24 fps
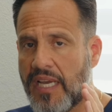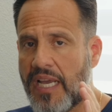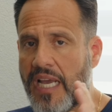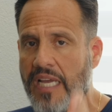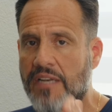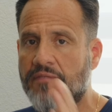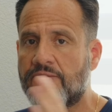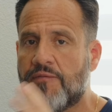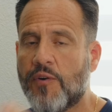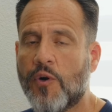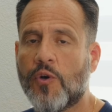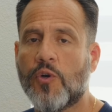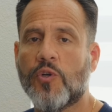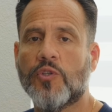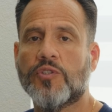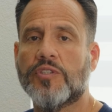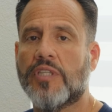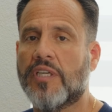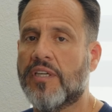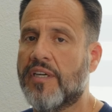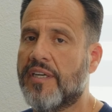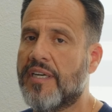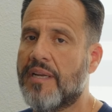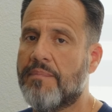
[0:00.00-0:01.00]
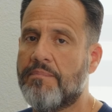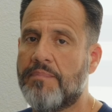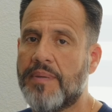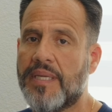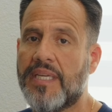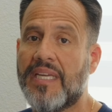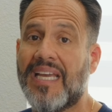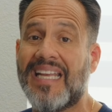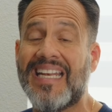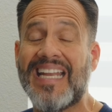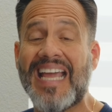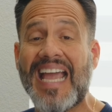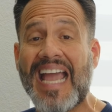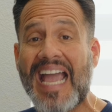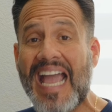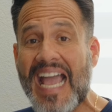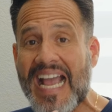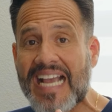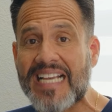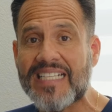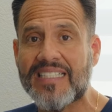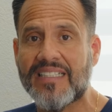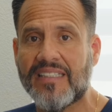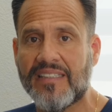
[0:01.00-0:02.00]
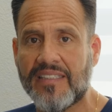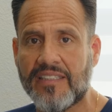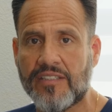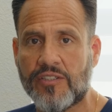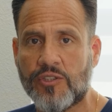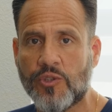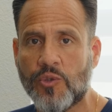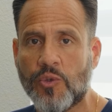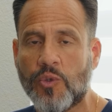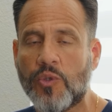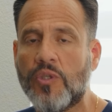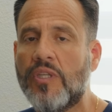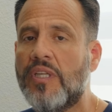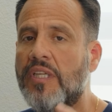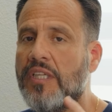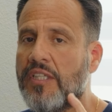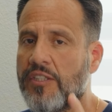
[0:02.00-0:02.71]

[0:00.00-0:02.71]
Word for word: and photos are gonna be an excellent tool